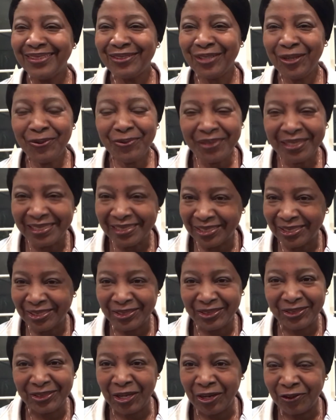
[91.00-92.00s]
Don't get
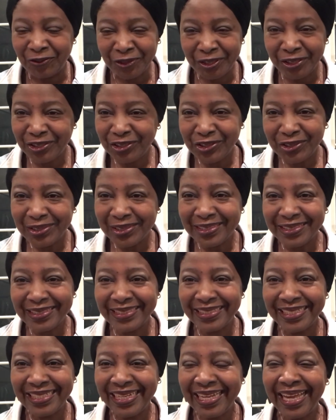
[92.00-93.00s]
discouraged.
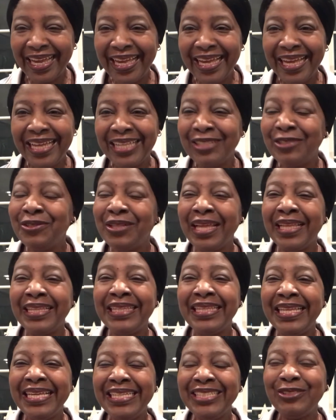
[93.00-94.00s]
At
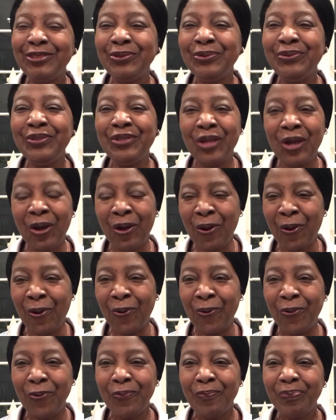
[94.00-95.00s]
least you
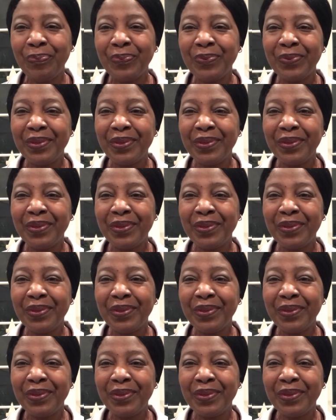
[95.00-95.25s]
know